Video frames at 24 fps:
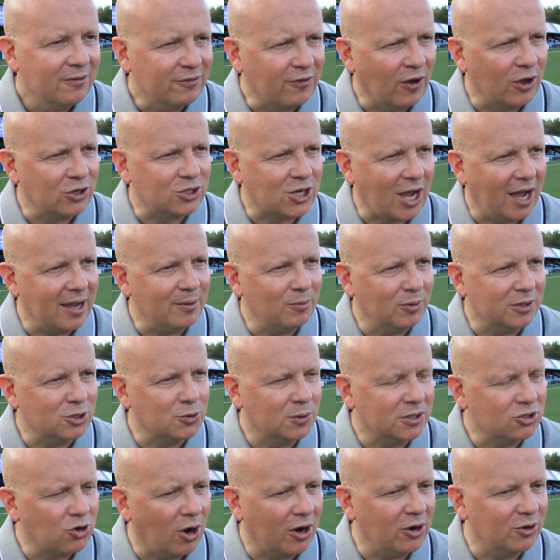first game, which
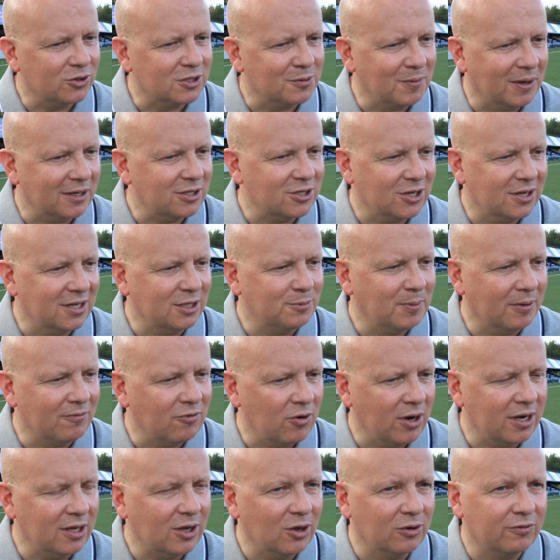we try not to mention, he's been
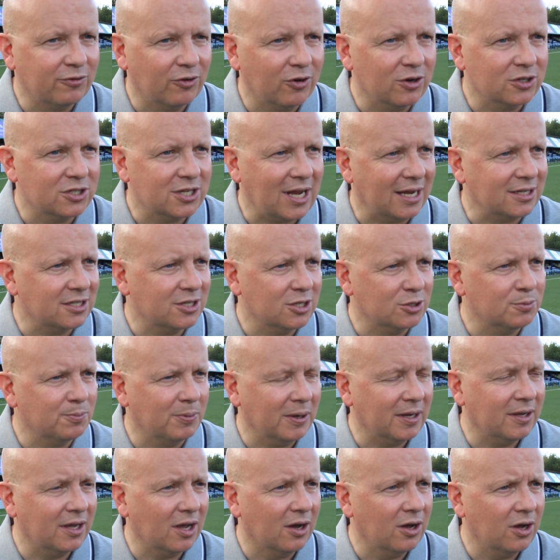really good for us, as is
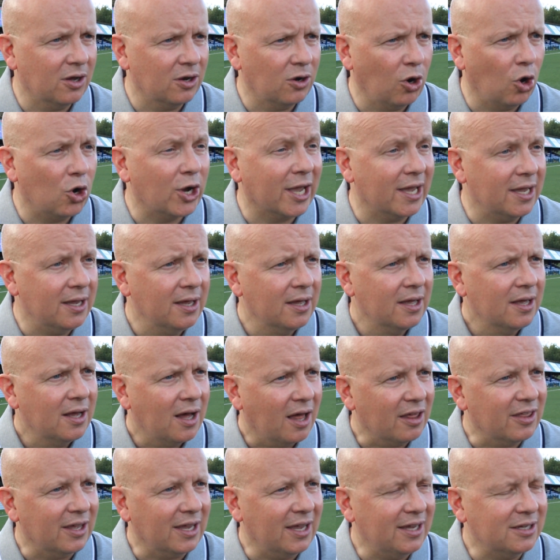big Lockie.
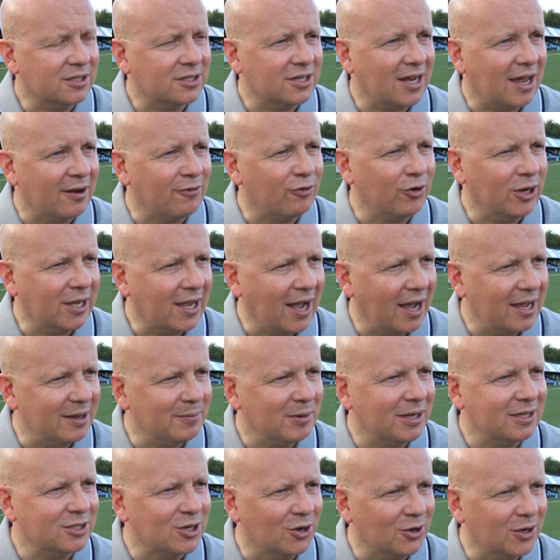I think he's, every game
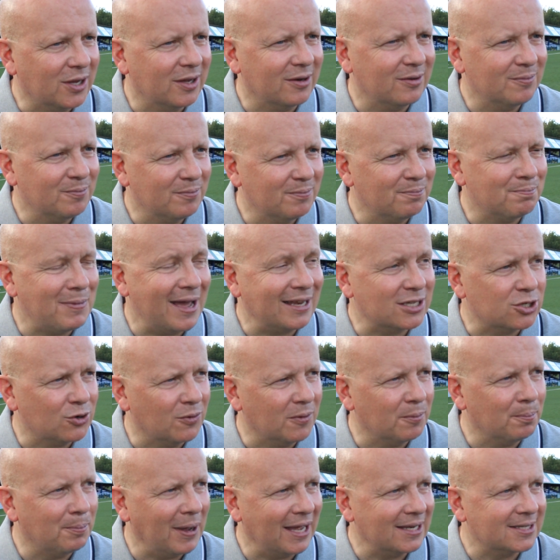he's looking better
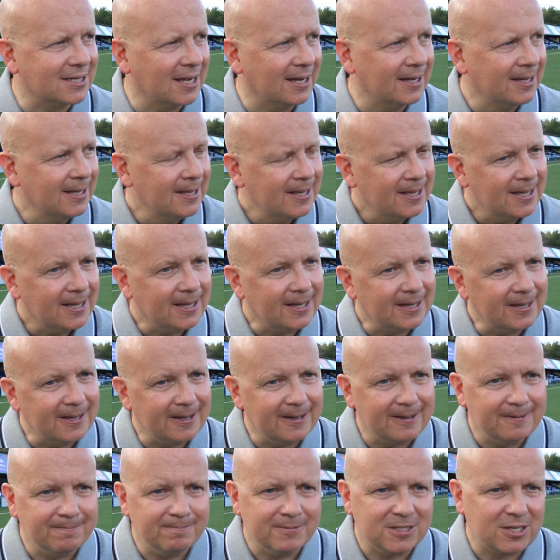and better.
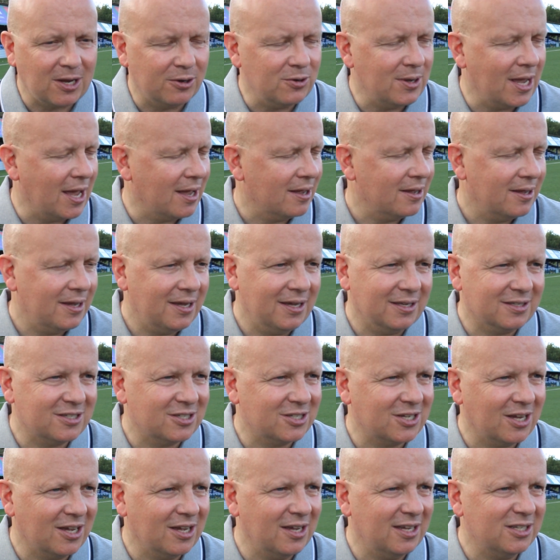So yeah,
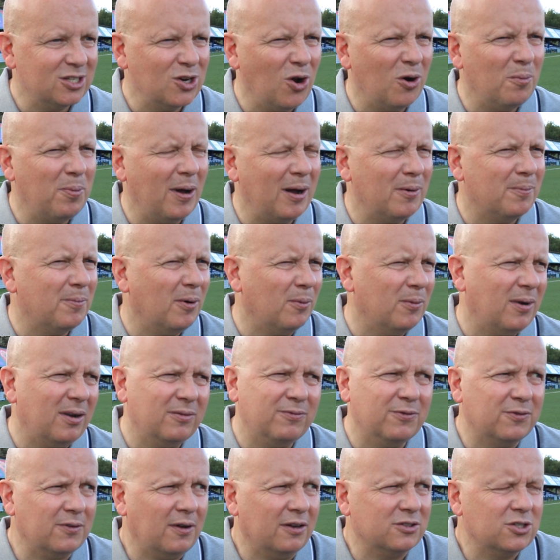it's not about, but
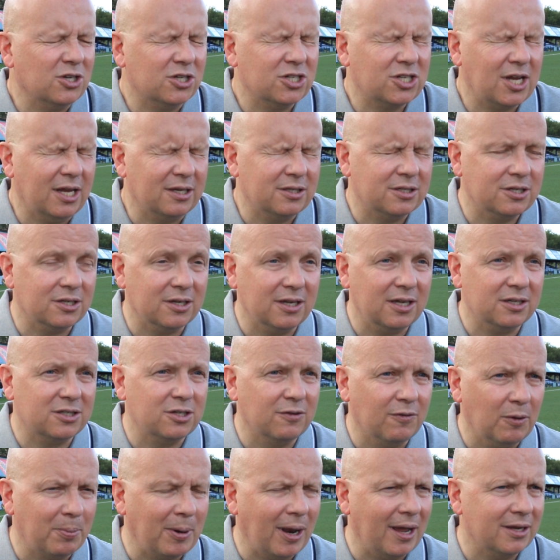I just said
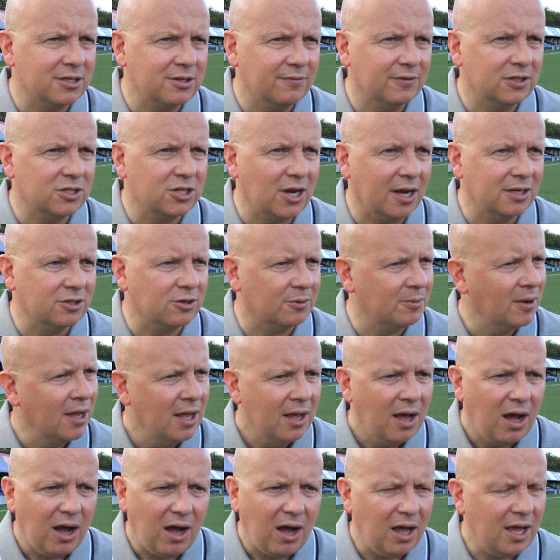to the players in the change room,
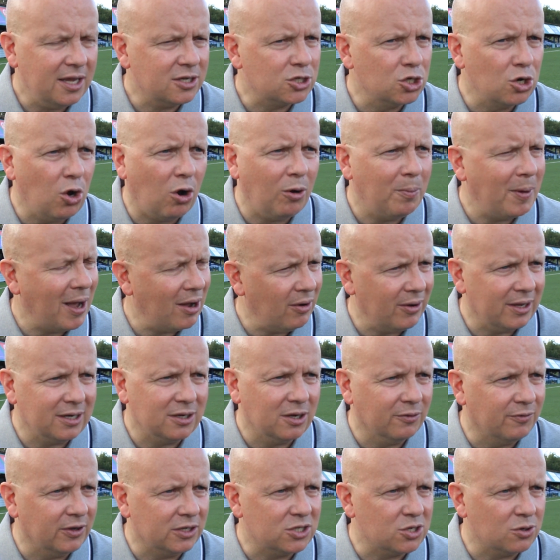it's not about
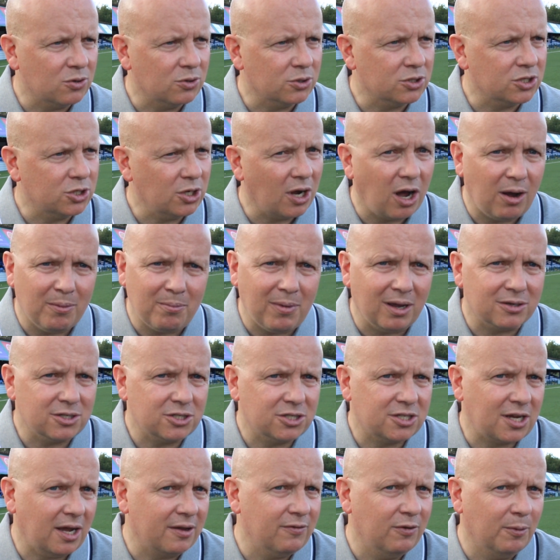individuals. I
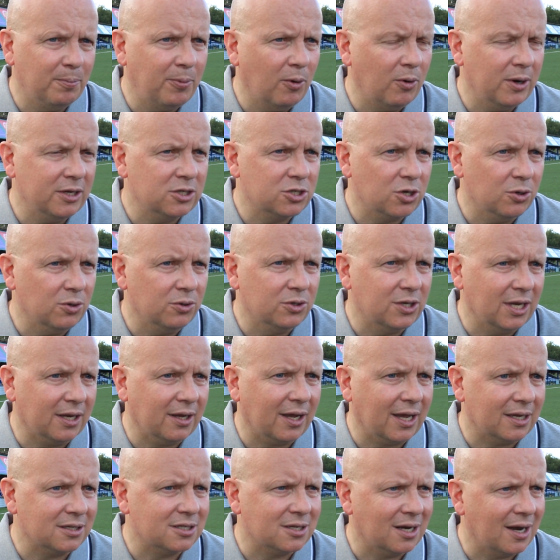must say, the boys who
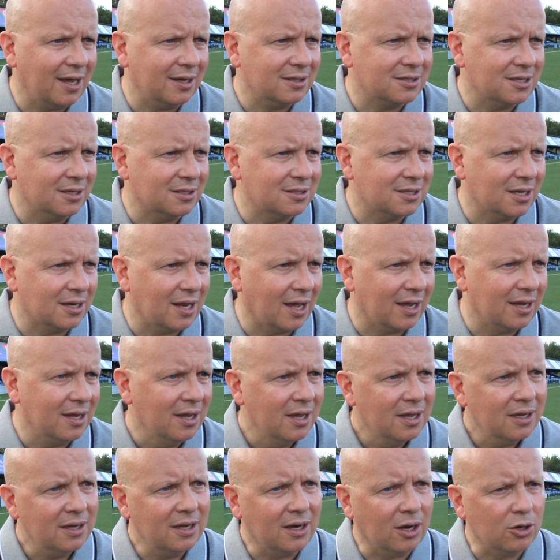didn't get selected today,
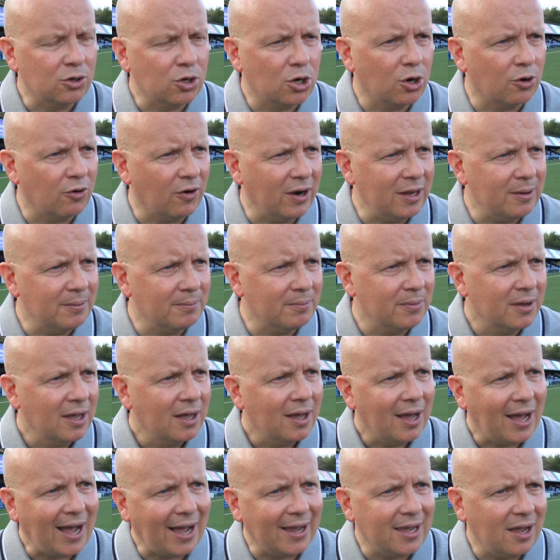you know, Kareem,
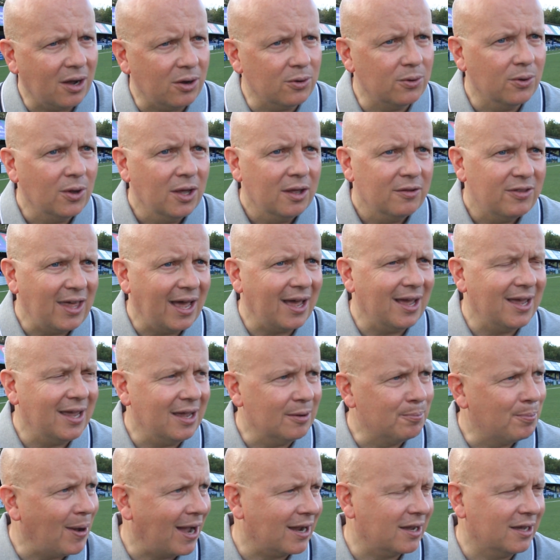Ayo, they're
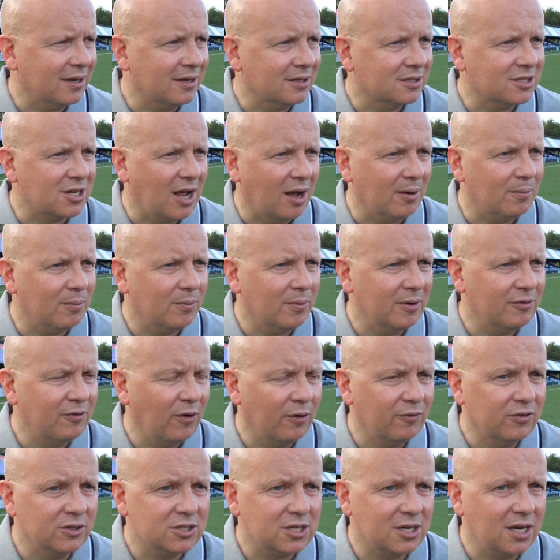here backing us up. We've
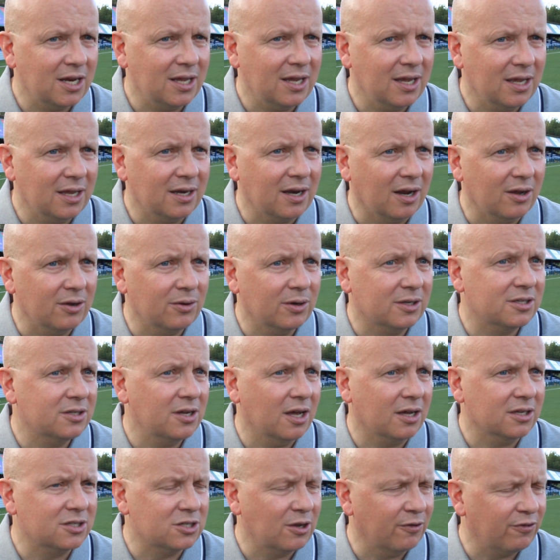obviously, you know,
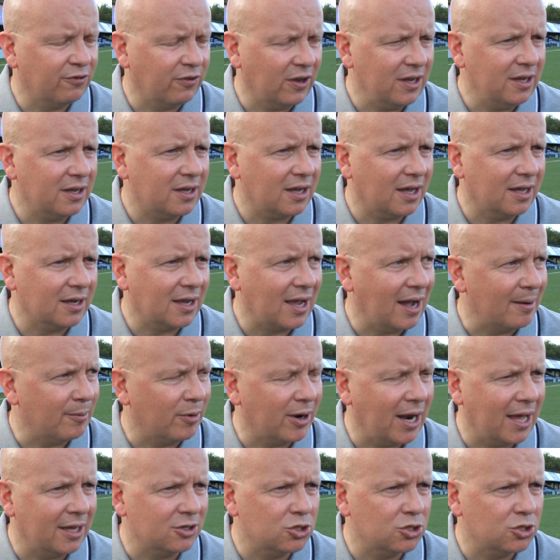Tafiq and Cameron